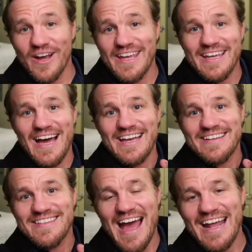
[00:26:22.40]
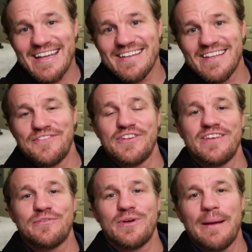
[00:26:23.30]
right, guys, that is it for
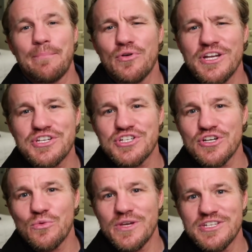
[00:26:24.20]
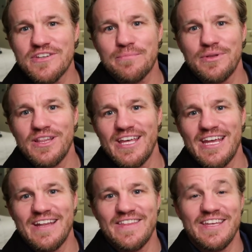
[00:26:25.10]
this one. I'm pretty sure we just
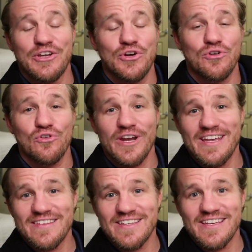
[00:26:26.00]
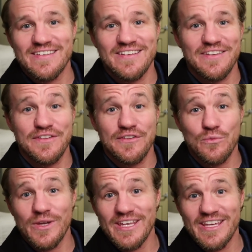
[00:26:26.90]
played the craziest,
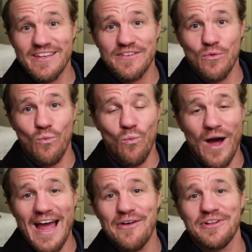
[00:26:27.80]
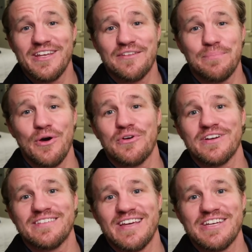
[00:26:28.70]
swingiest, wildest poker
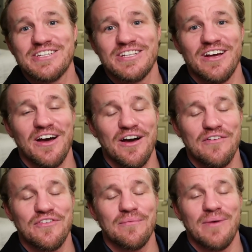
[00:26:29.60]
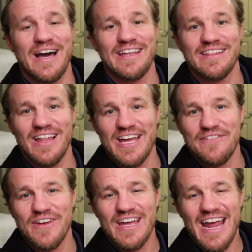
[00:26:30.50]
session of my
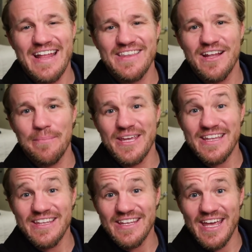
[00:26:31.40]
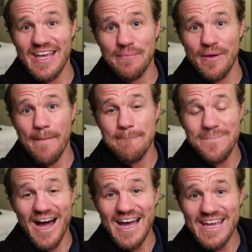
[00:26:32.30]
life. Ended up in the game,
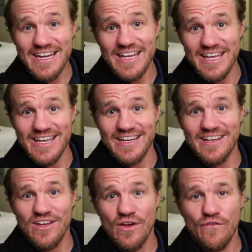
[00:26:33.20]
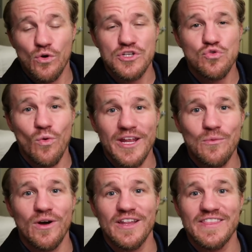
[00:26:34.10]
buying in for
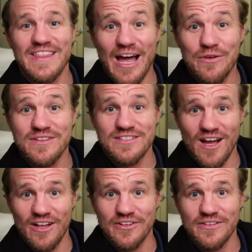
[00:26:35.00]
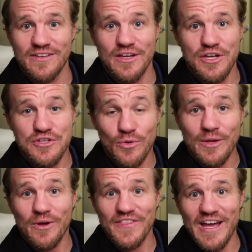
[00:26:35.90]
$21,000.
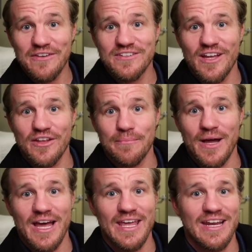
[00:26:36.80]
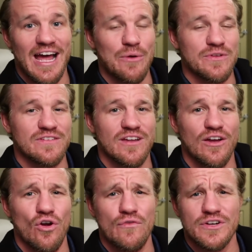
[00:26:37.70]
$21,000 buy in. I was
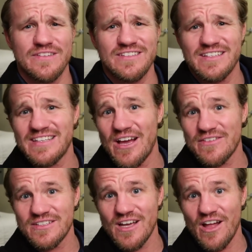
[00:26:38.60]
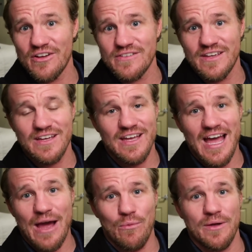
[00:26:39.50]
stuck over $6,000.
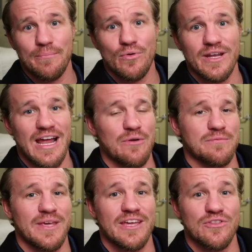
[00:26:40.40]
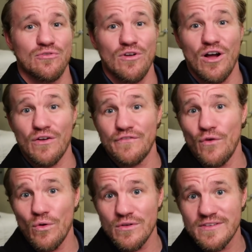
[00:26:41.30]
At one point, I was making the wrong
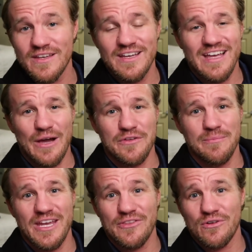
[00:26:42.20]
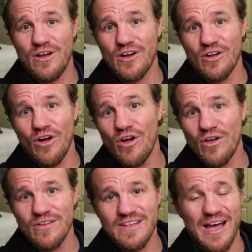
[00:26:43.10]
folds, I was making the wrong
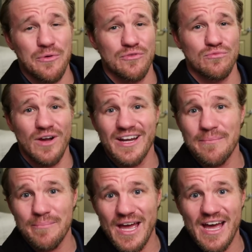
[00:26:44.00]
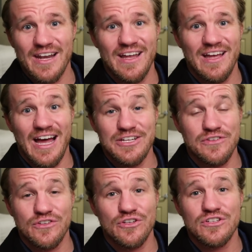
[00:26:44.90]
calls, I was running bad. I
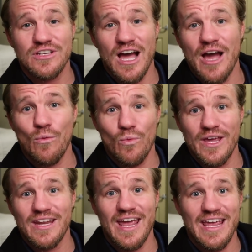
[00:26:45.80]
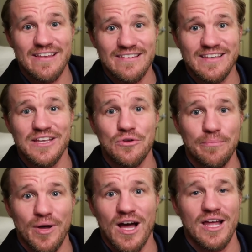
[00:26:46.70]
just could not win a single
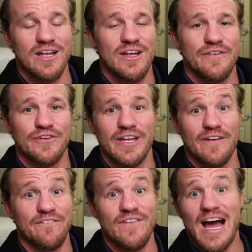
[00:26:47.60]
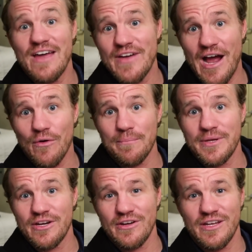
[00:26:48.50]
pot for like a five hour
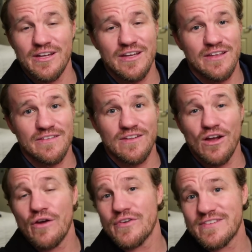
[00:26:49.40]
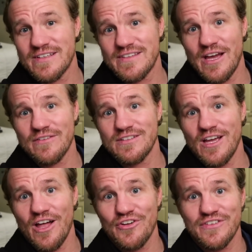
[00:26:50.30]
period, stuck over
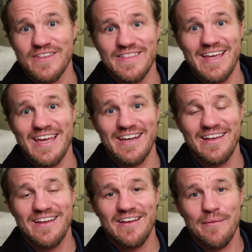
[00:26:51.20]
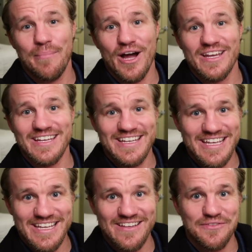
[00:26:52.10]
$6,000. And then pocket
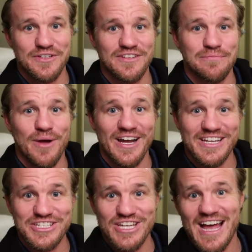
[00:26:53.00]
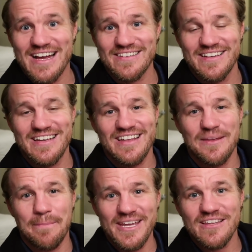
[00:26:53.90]
kings versus pocket jacks,
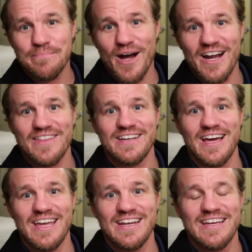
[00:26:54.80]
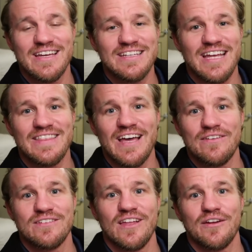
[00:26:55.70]
the biggest pot of the night,
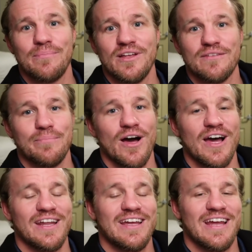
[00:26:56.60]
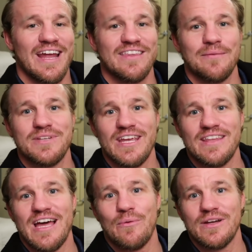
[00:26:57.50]
$10,000 plus pot, ended up
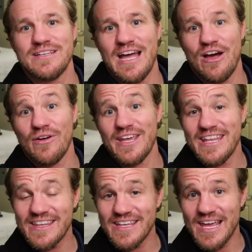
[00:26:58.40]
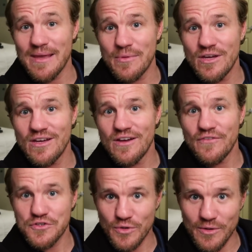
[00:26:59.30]
taking that one down in the game
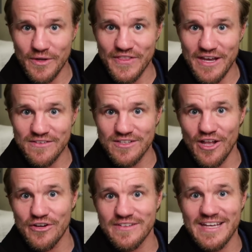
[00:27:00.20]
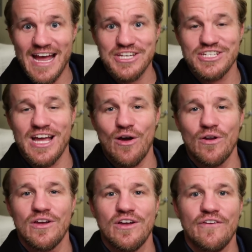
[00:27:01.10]
for $21,000, cashing
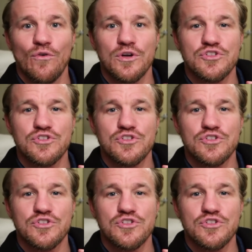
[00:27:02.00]
out for